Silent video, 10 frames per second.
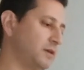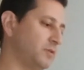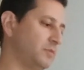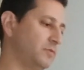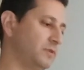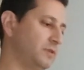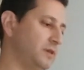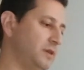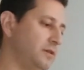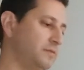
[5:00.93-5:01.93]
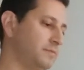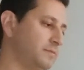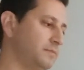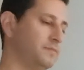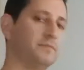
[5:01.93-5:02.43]
I can move it there,
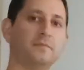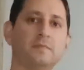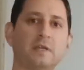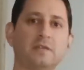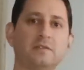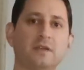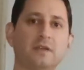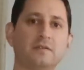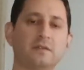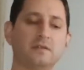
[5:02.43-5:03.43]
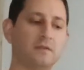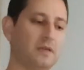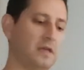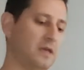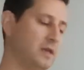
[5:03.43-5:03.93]
it stays.
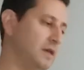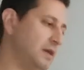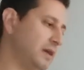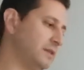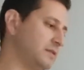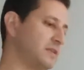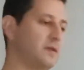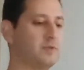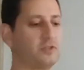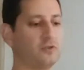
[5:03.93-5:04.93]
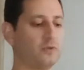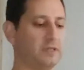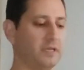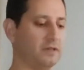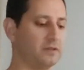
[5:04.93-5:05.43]
And the same is true
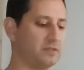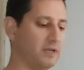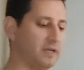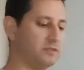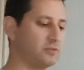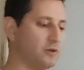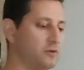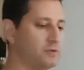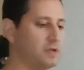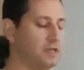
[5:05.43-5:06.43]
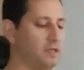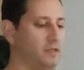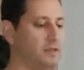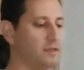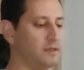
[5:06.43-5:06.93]
on the other side. So
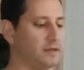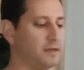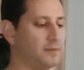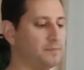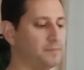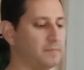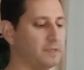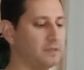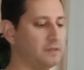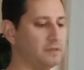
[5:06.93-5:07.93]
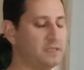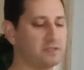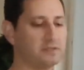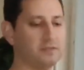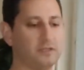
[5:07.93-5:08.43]
um,
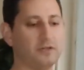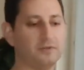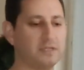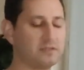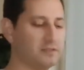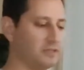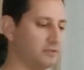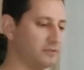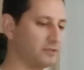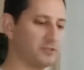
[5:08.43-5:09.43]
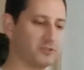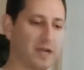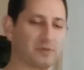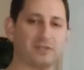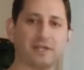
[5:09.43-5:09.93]
this, you know, this little
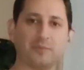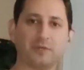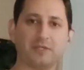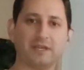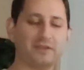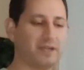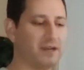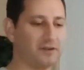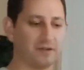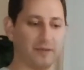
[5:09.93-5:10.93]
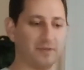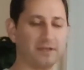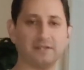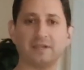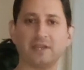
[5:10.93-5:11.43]
contraption that I put together here, I'm
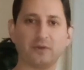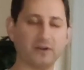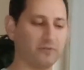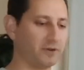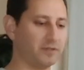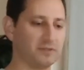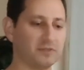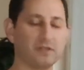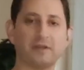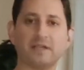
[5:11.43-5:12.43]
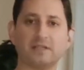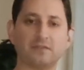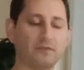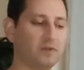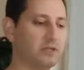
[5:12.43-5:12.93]
not going to take credit for it. There's other guys
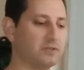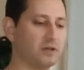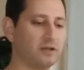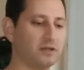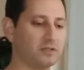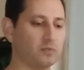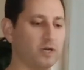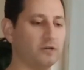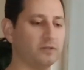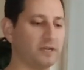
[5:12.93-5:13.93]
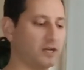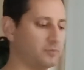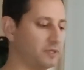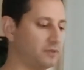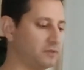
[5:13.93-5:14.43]
that done videos on it as well that
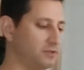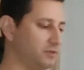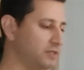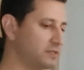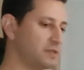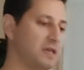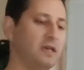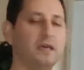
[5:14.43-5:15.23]
helped me to do this.